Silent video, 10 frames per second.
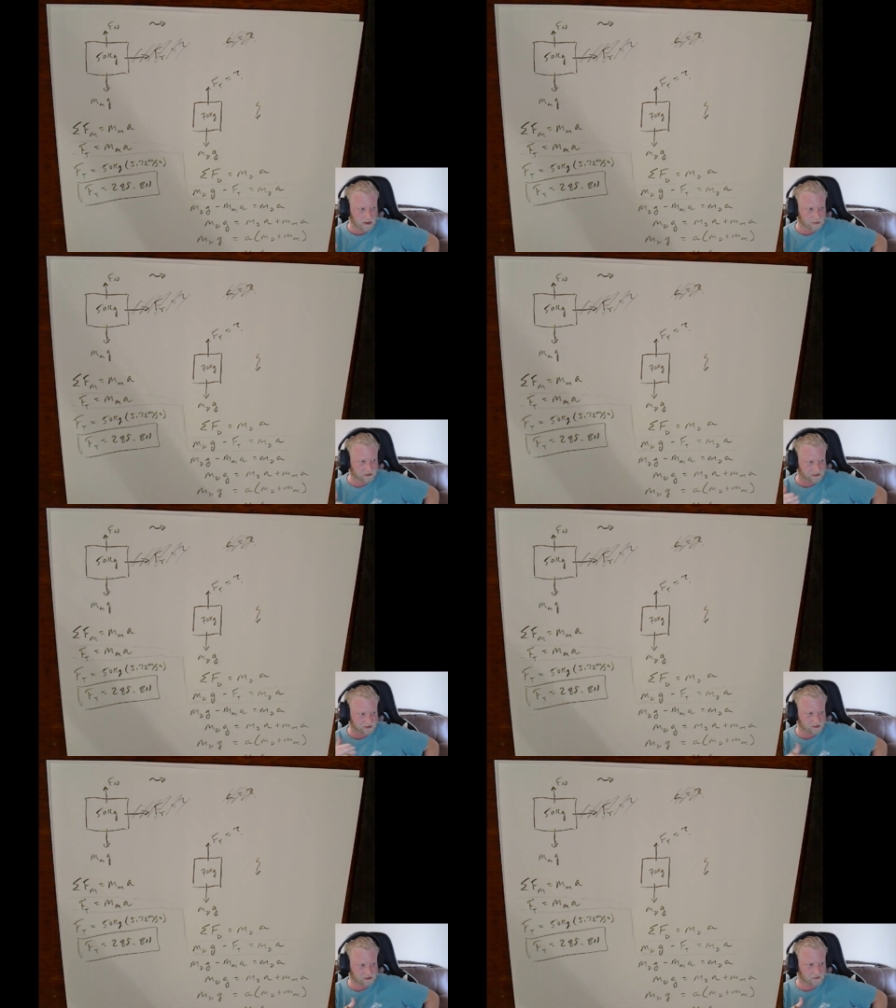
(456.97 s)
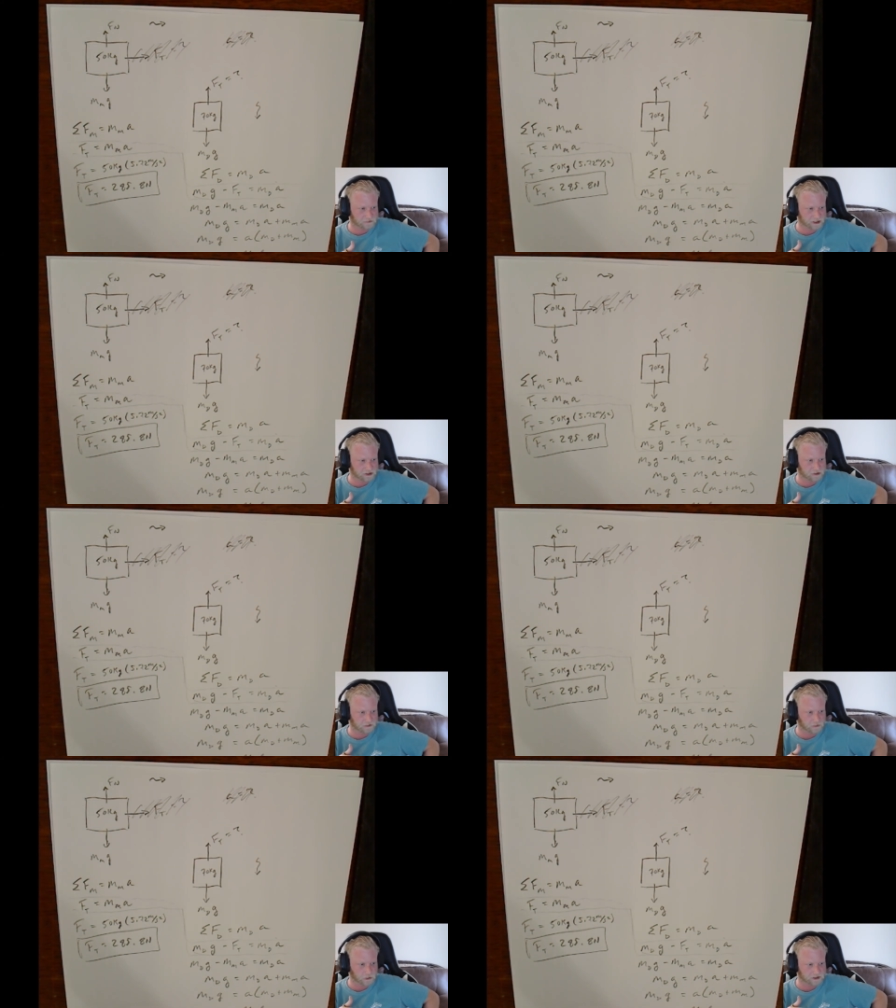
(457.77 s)
But since there's no frictional
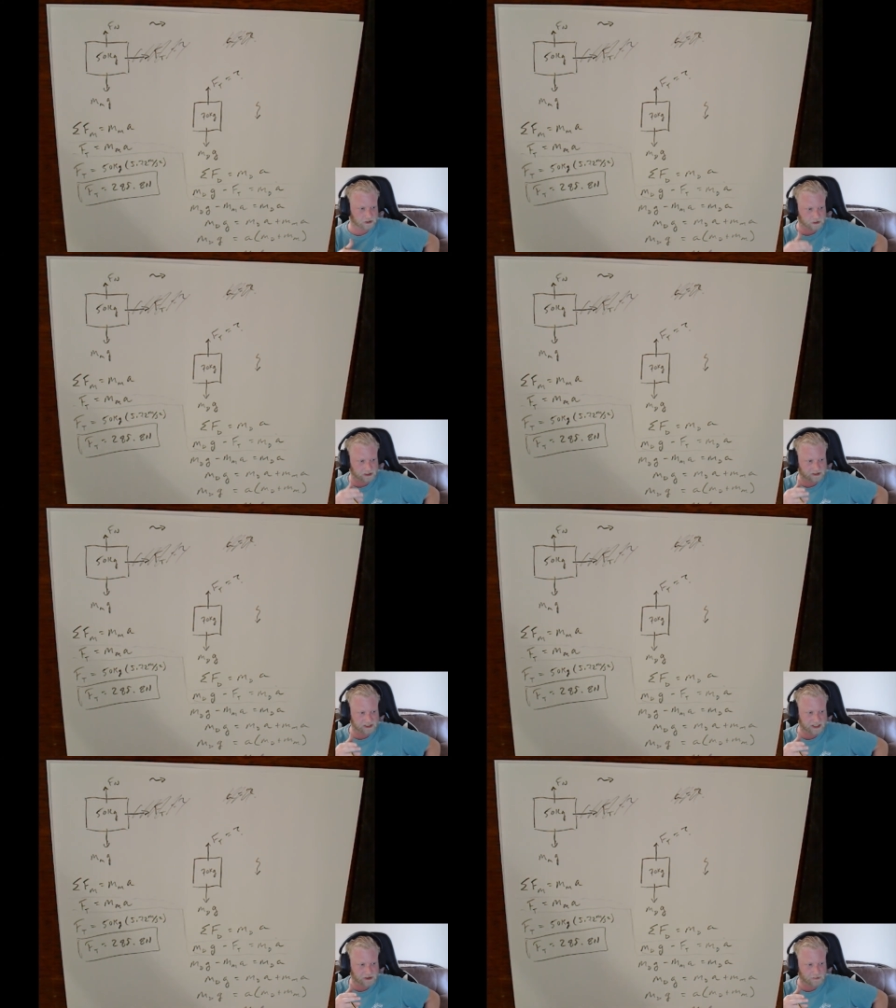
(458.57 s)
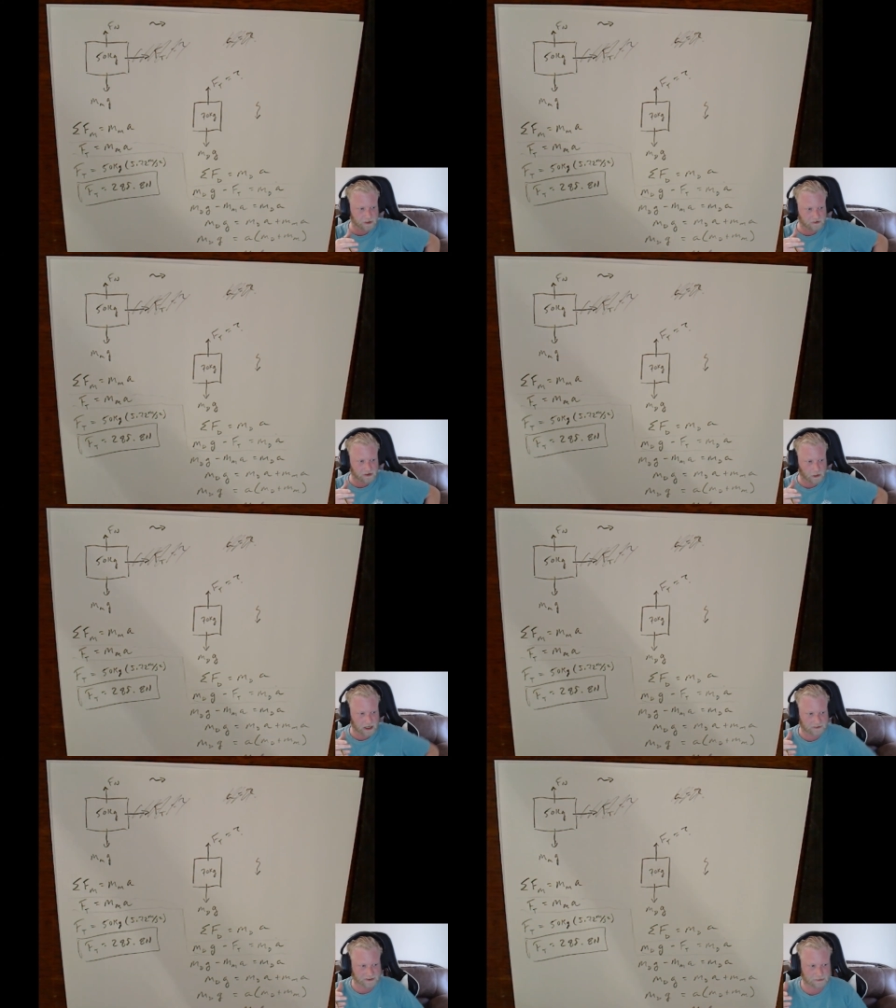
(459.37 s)
force, she'll continue to move at
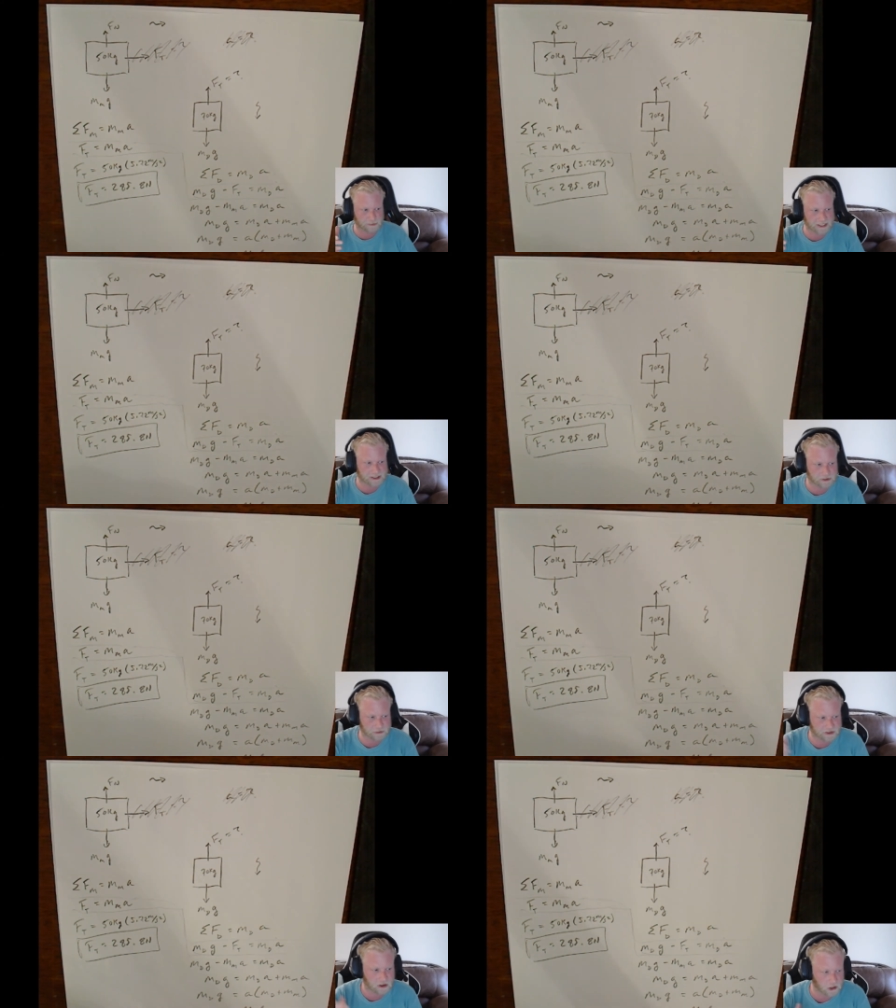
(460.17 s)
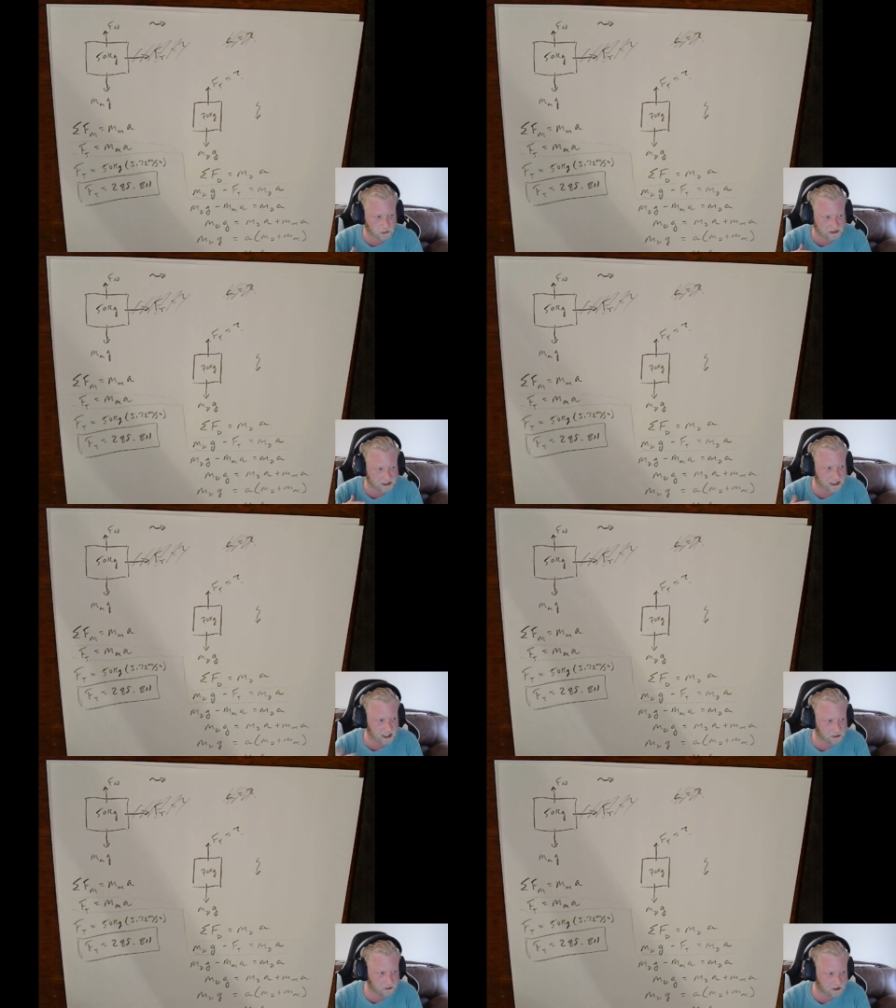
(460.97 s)
whatever speed she was going when she
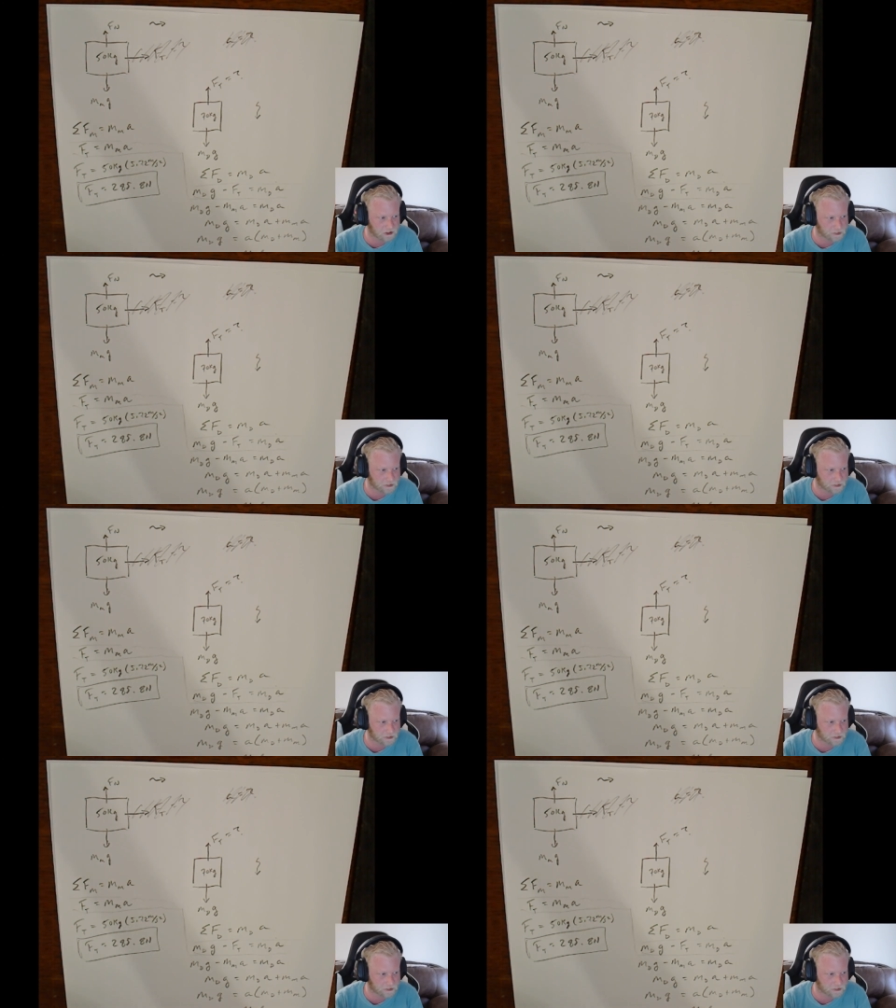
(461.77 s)
cut the rope,